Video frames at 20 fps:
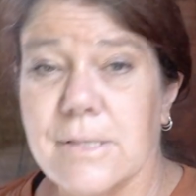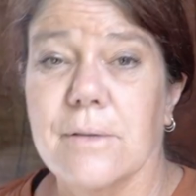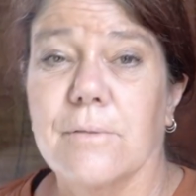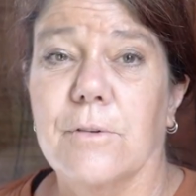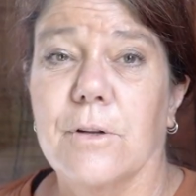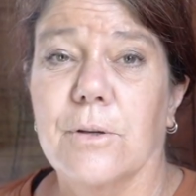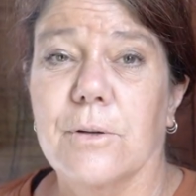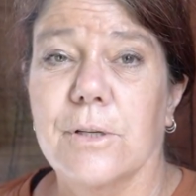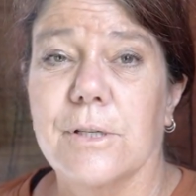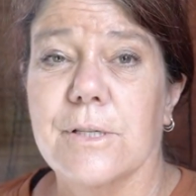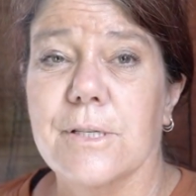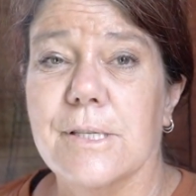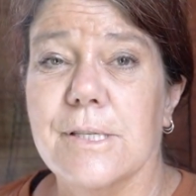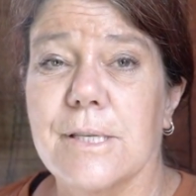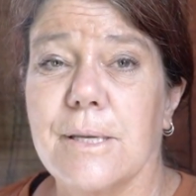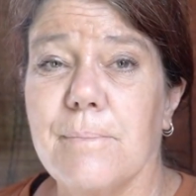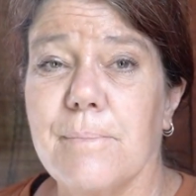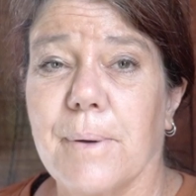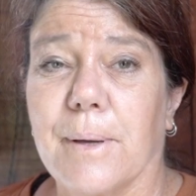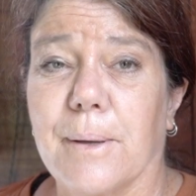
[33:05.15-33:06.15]
have a look at
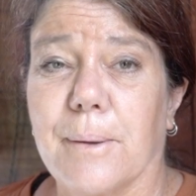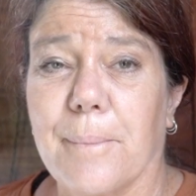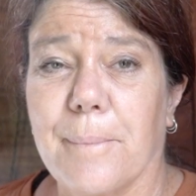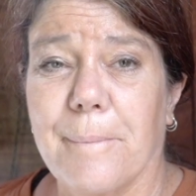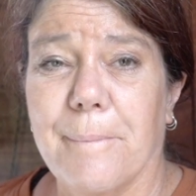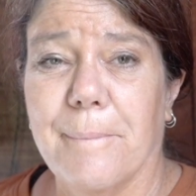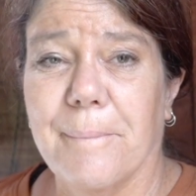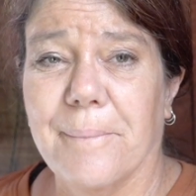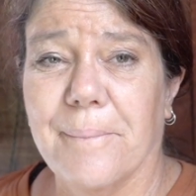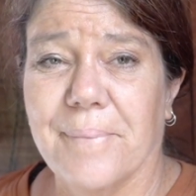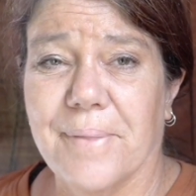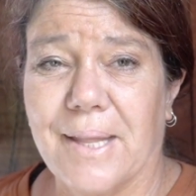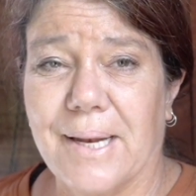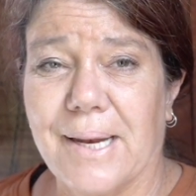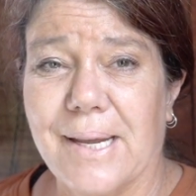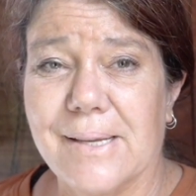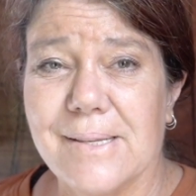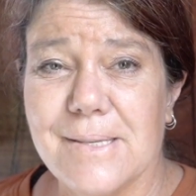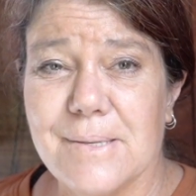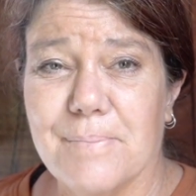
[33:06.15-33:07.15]
December, the
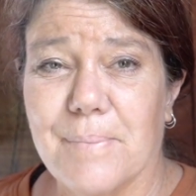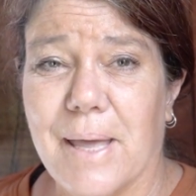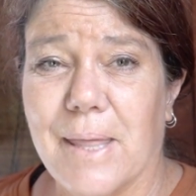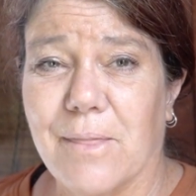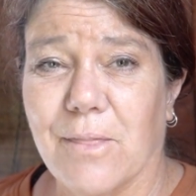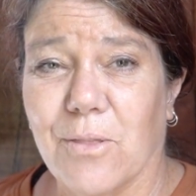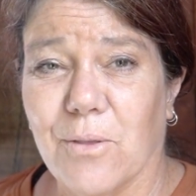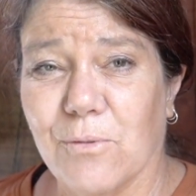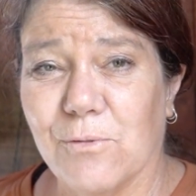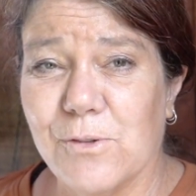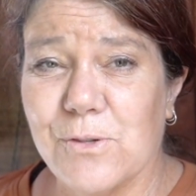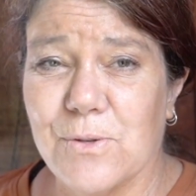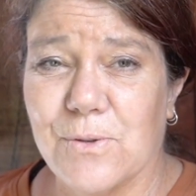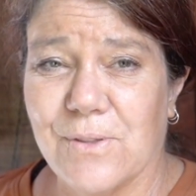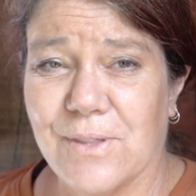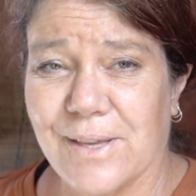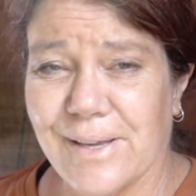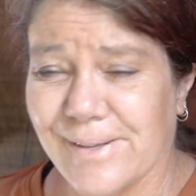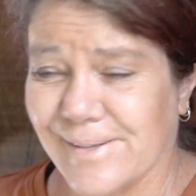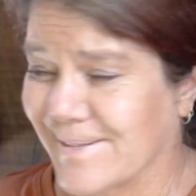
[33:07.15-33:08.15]
last month of
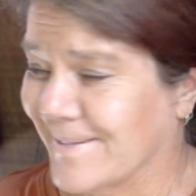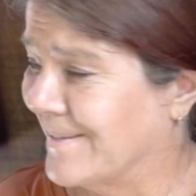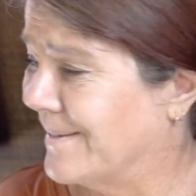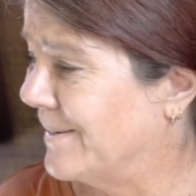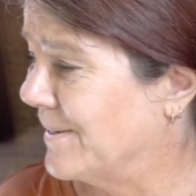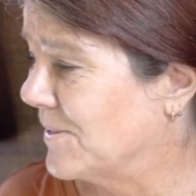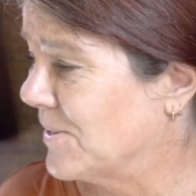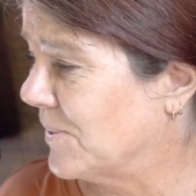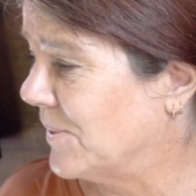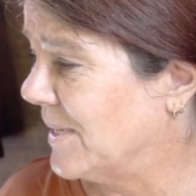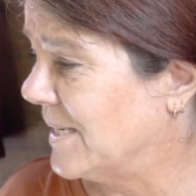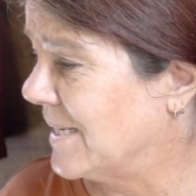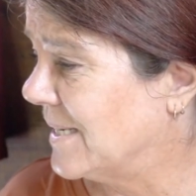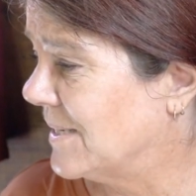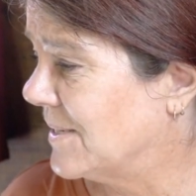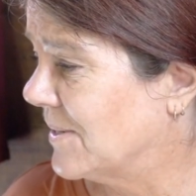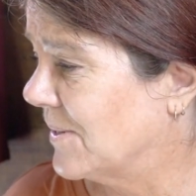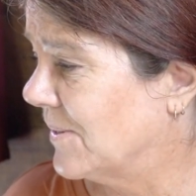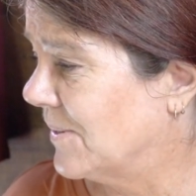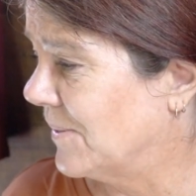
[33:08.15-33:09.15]

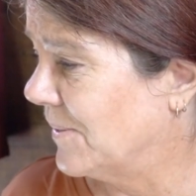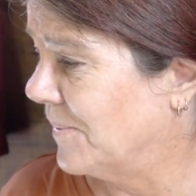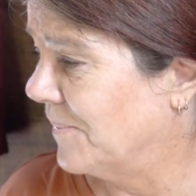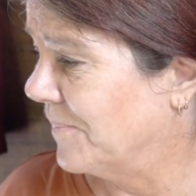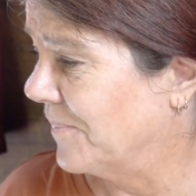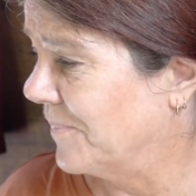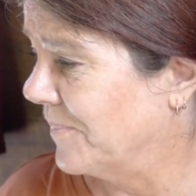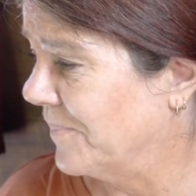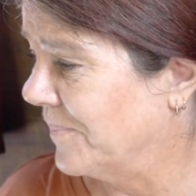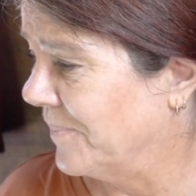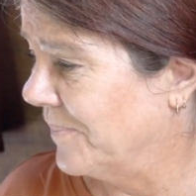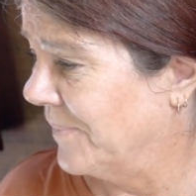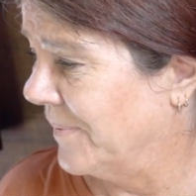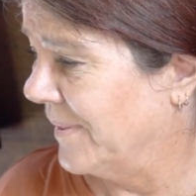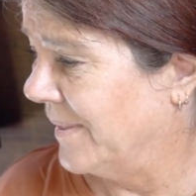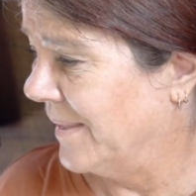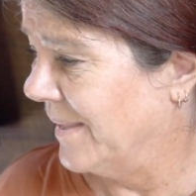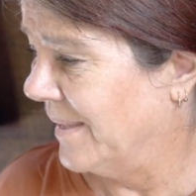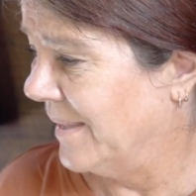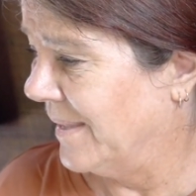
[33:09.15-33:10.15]
2022.
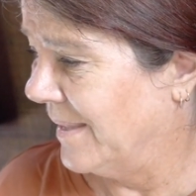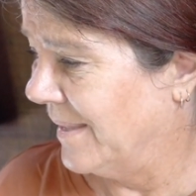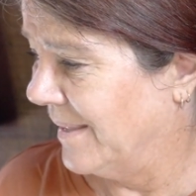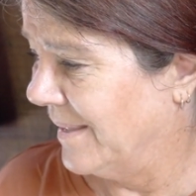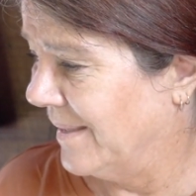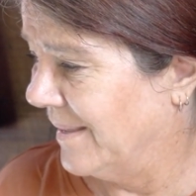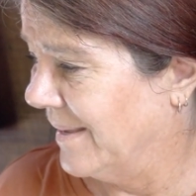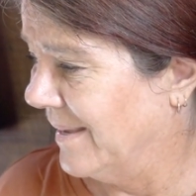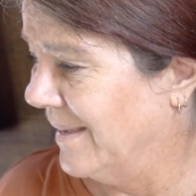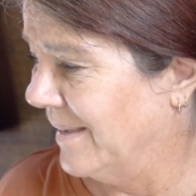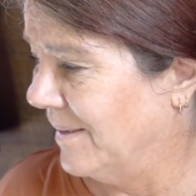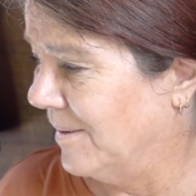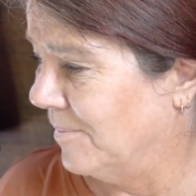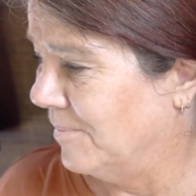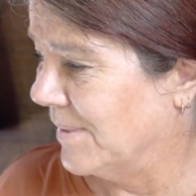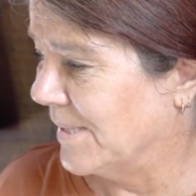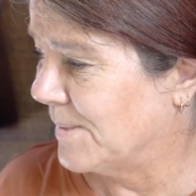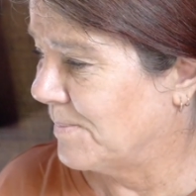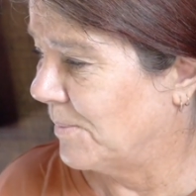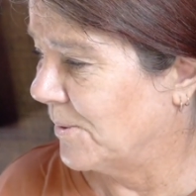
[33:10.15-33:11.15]

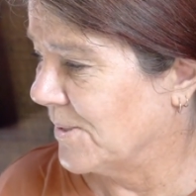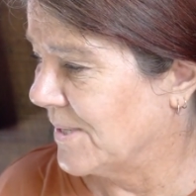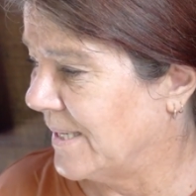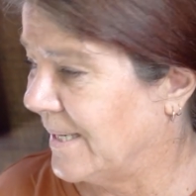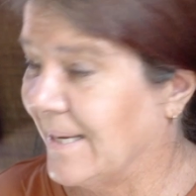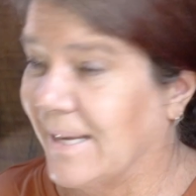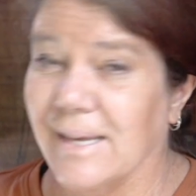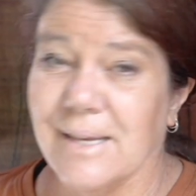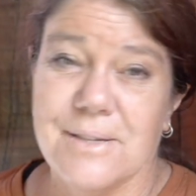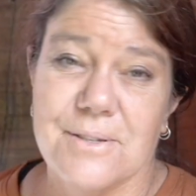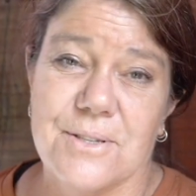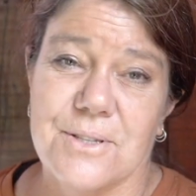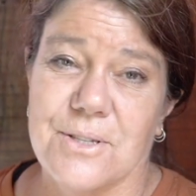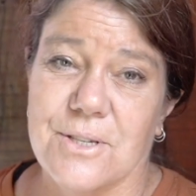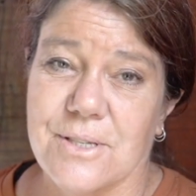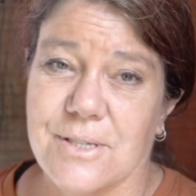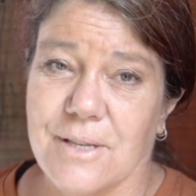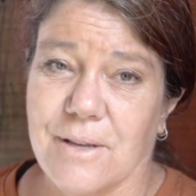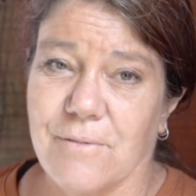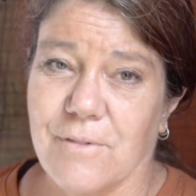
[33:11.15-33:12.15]
Miss Pussycat's
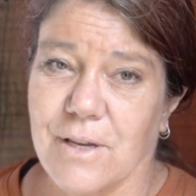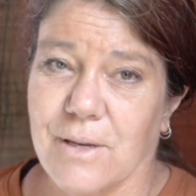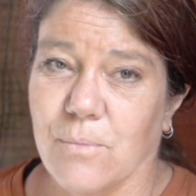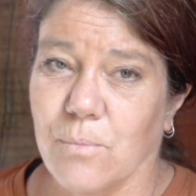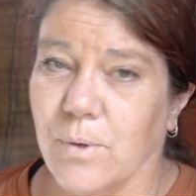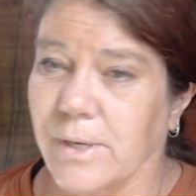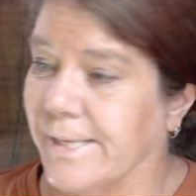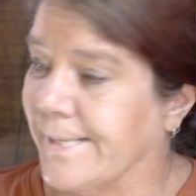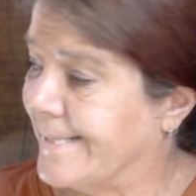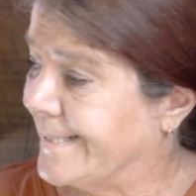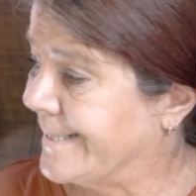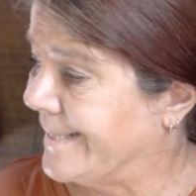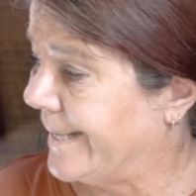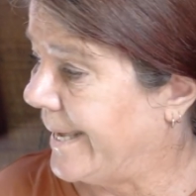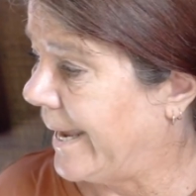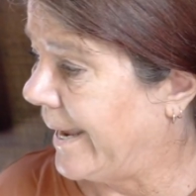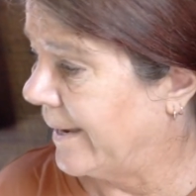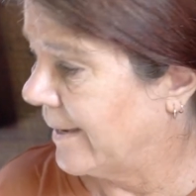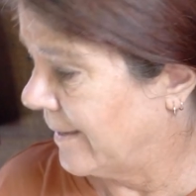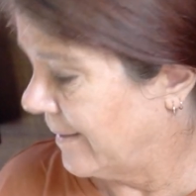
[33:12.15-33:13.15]
just having a wee
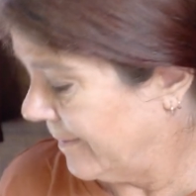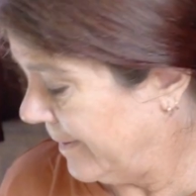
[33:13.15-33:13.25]
snack.